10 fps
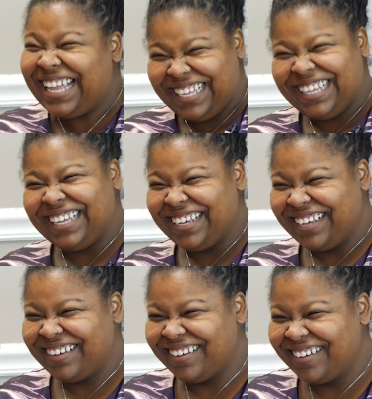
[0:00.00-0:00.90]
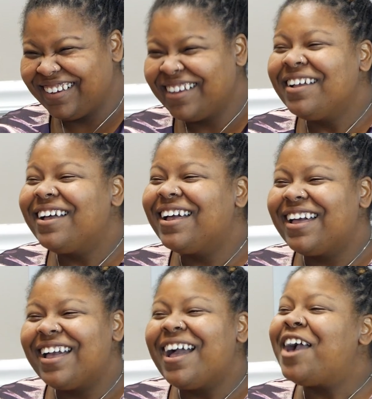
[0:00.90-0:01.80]
Have you even met her? You talk
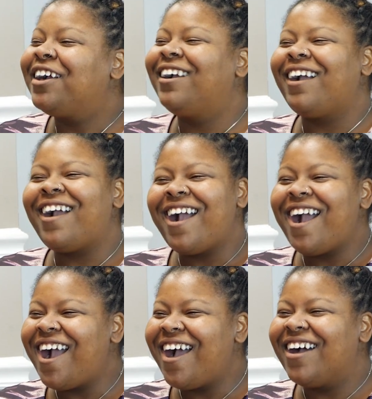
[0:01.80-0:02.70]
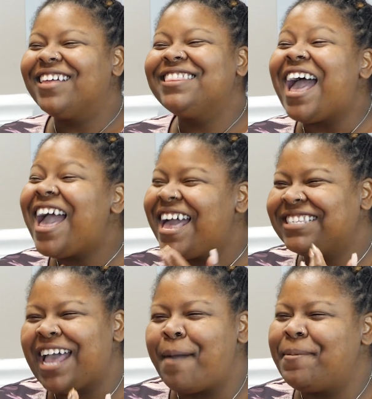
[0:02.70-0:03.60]
about hearsay. Girl, that
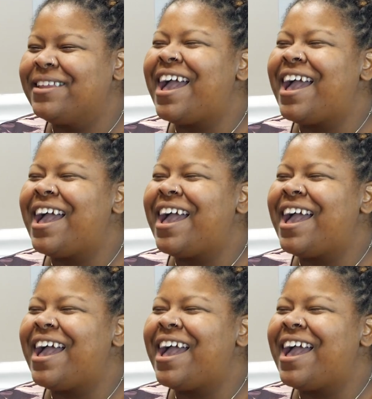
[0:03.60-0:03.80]
has happened.